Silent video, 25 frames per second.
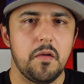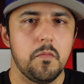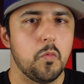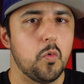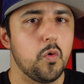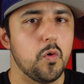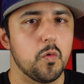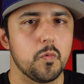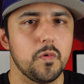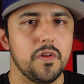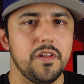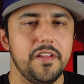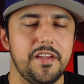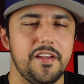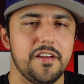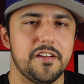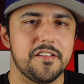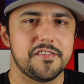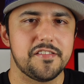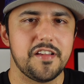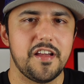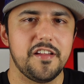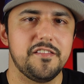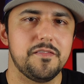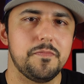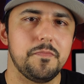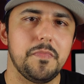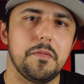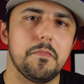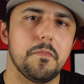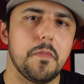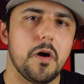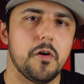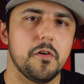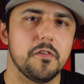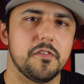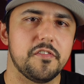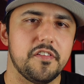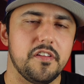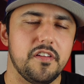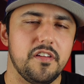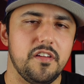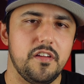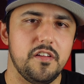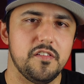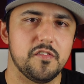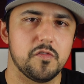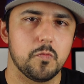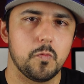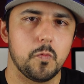What really excites me most
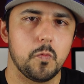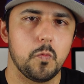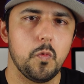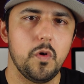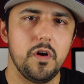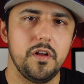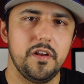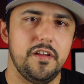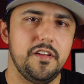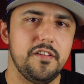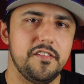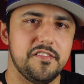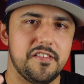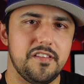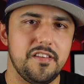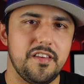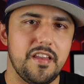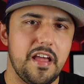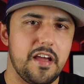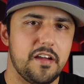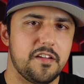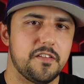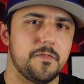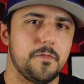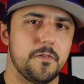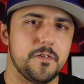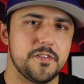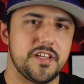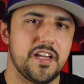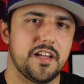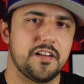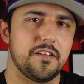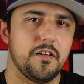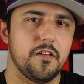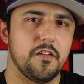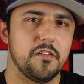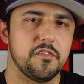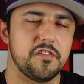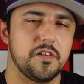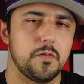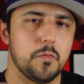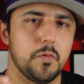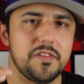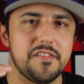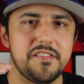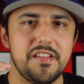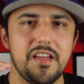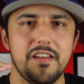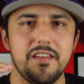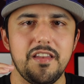is what is next for technology.
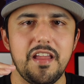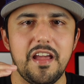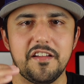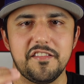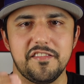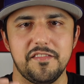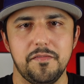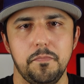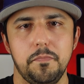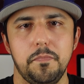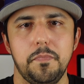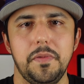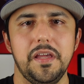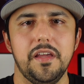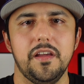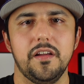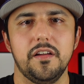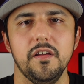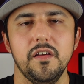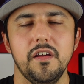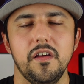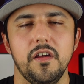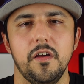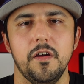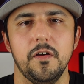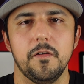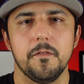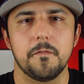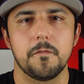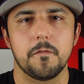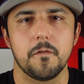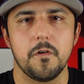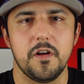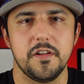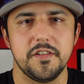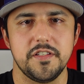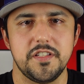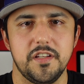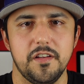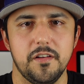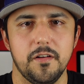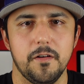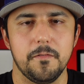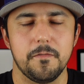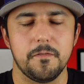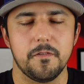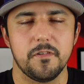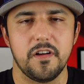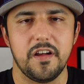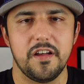What's that next big
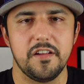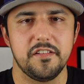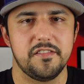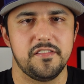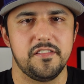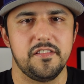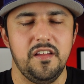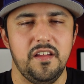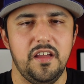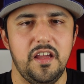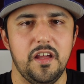frontier for us?